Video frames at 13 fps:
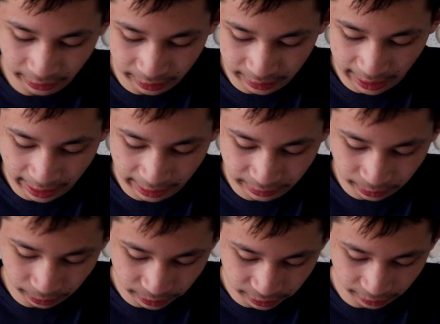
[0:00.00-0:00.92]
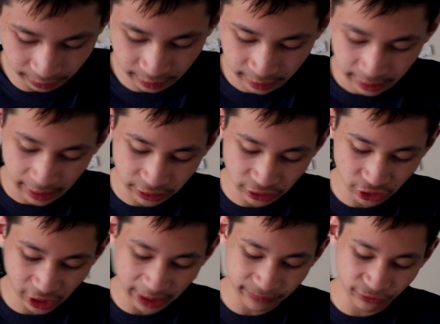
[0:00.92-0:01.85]
you can add it towards your
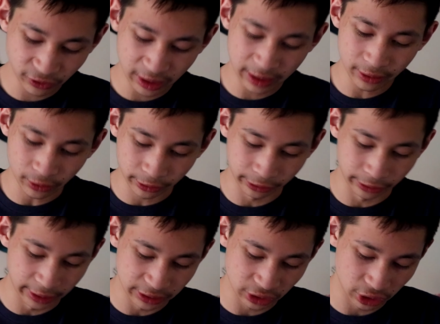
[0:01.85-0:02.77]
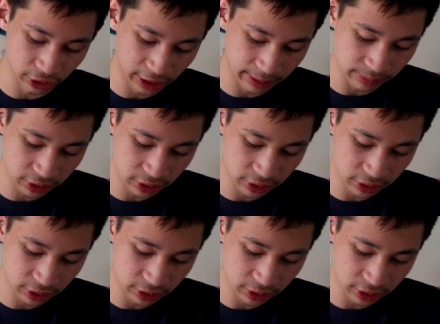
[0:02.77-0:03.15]
Instagram feed or your Instagram